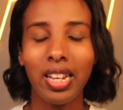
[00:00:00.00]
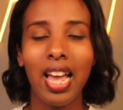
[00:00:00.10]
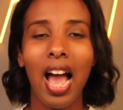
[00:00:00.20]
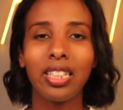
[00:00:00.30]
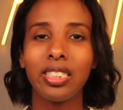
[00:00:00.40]
He
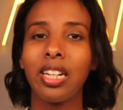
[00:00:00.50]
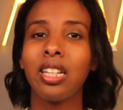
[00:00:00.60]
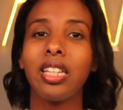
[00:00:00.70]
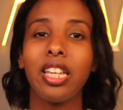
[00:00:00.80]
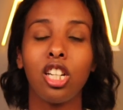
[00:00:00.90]

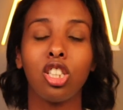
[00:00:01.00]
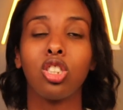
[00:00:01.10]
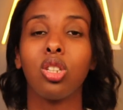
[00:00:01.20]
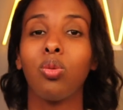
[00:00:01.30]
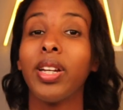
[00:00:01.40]
accidentally
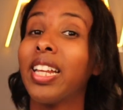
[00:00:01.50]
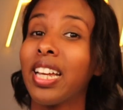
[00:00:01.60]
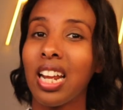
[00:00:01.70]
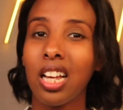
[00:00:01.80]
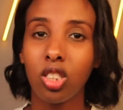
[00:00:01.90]
hears her reading
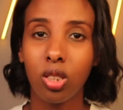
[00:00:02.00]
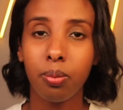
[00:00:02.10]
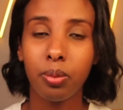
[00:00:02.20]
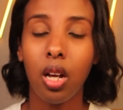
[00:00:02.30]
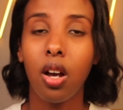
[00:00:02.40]
an
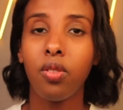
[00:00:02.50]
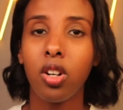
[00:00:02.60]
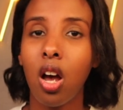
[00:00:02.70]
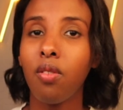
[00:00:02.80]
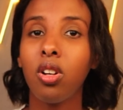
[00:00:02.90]
excerpt of the
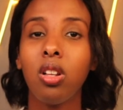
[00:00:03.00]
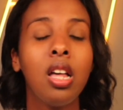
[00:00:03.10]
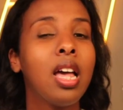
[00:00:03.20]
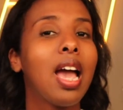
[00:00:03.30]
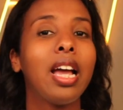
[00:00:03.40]
novel
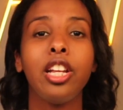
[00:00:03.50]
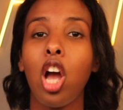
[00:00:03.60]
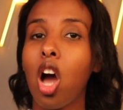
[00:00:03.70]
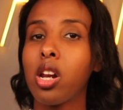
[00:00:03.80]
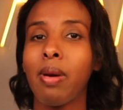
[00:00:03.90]
and he
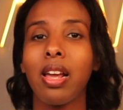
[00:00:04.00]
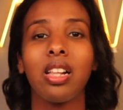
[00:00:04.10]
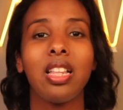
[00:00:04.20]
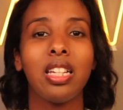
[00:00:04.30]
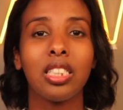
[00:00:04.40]

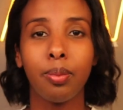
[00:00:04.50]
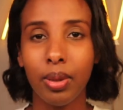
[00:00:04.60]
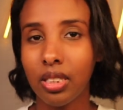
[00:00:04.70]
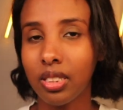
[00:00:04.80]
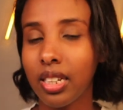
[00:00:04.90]
automatically
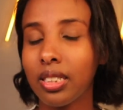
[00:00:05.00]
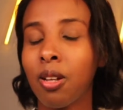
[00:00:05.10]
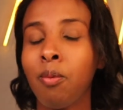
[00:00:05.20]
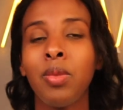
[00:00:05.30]
dismisses it.